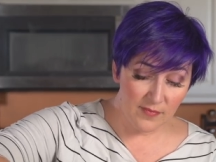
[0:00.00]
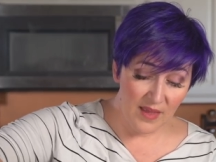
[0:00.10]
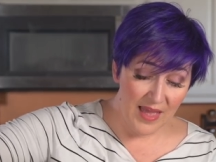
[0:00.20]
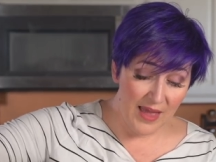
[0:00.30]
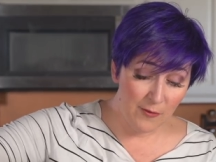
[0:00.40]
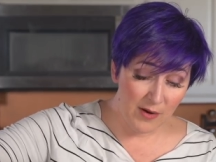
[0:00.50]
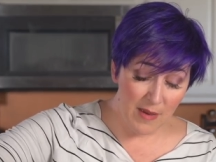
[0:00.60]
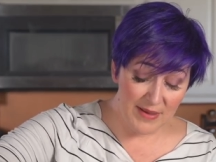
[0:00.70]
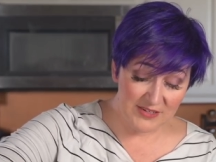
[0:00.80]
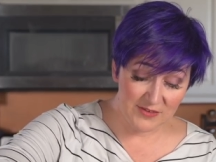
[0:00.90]
and one of my
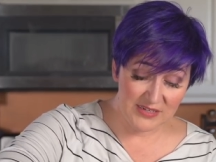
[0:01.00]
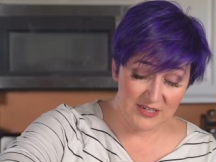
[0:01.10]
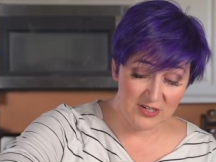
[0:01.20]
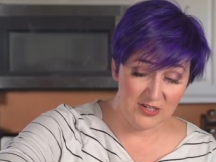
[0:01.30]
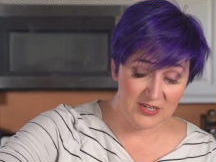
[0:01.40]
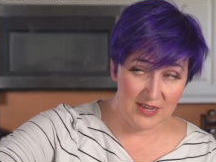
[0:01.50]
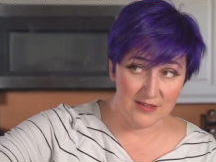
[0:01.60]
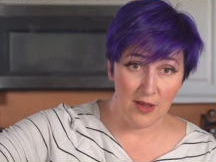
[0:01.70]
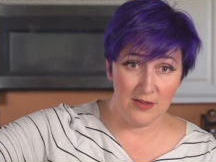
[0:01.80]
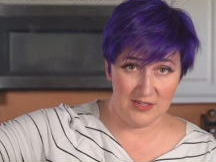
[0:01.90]
best friends here in Utah is
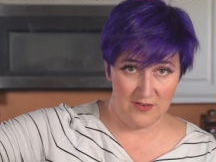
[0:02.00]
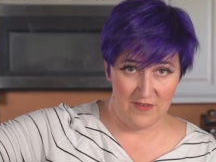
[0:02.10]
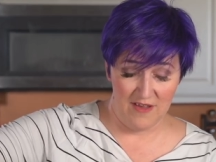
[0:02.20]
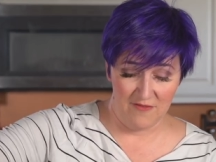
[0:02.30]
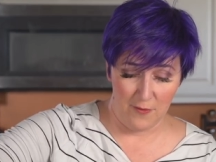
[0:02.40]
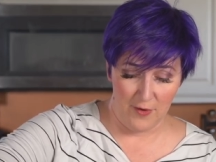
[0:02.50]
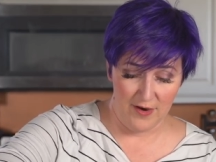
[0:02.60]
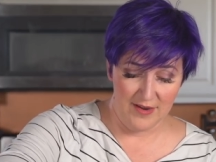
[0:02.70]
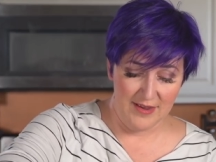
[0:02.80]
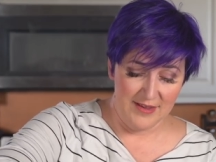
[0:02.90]
also 5'4".
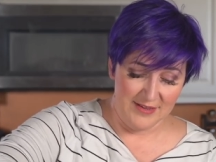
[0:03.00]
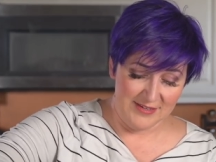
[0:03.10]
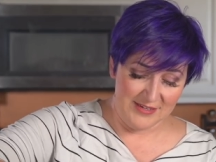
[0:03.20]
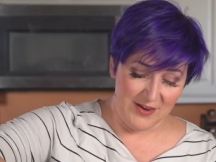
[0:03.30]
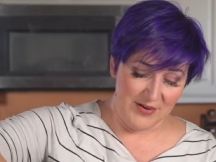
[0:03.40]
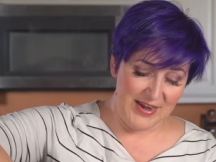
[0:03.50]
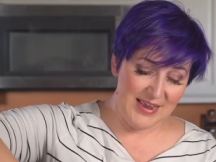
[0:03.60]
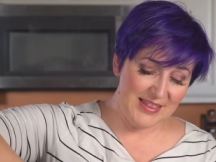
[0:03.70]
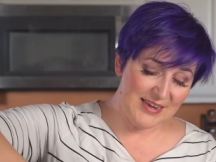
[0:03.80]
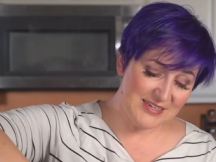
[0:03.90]
So, and I
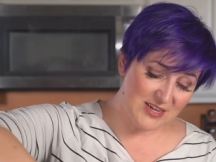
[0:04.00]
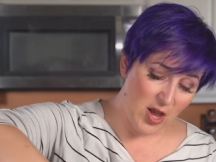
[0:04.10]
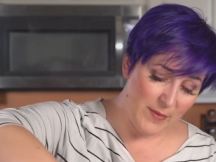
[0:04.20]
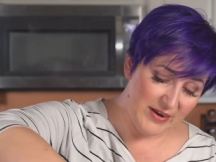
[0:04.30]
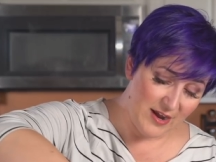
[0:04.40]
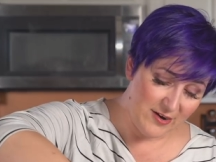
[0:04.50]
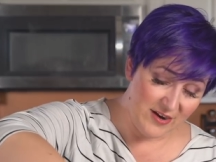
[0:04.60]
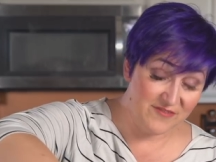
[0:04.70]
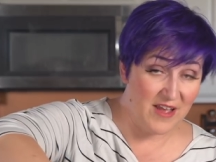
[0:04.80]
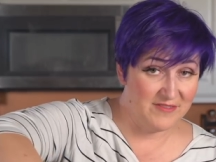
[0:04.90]
like to call my daughter
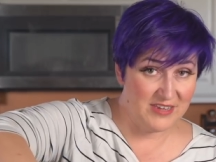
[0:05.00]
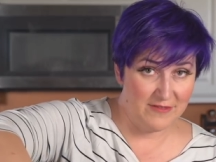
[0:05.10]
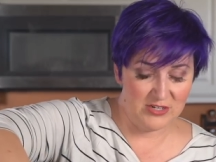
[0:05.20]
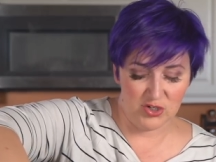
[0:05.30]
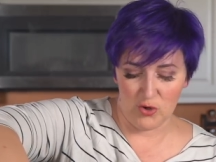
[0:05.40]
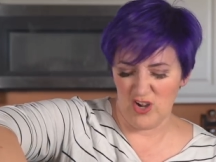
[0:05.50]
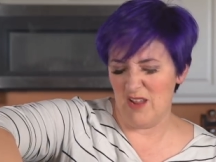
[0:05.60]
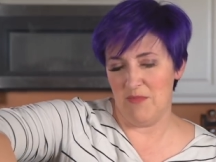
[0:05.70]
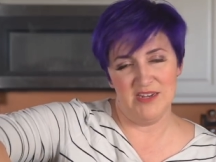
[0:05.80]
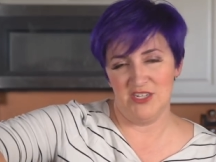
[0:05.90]
at 5'7" shorty,
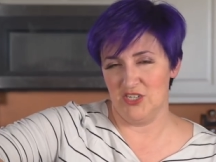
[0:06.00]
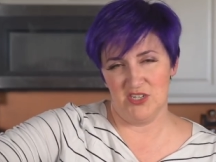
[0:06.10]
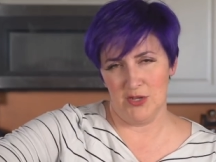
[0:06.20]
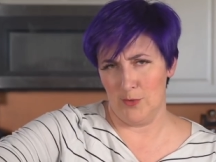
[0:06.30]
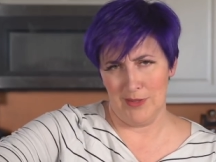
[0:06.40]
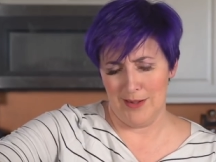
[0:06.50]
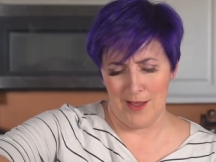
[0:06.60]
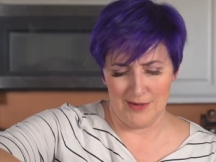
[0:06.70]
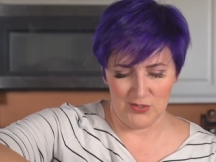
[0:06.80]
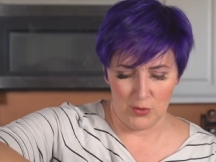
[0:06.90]
but she's totally
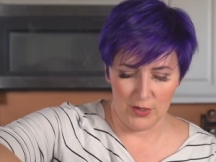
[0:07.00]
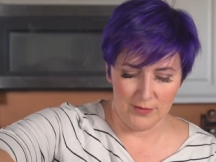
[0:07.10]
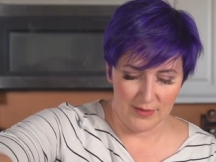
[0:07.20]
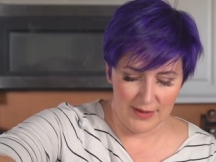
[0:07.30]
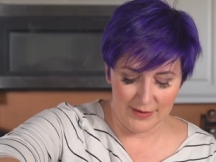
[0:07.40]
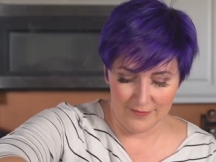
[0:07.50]
not short. Like,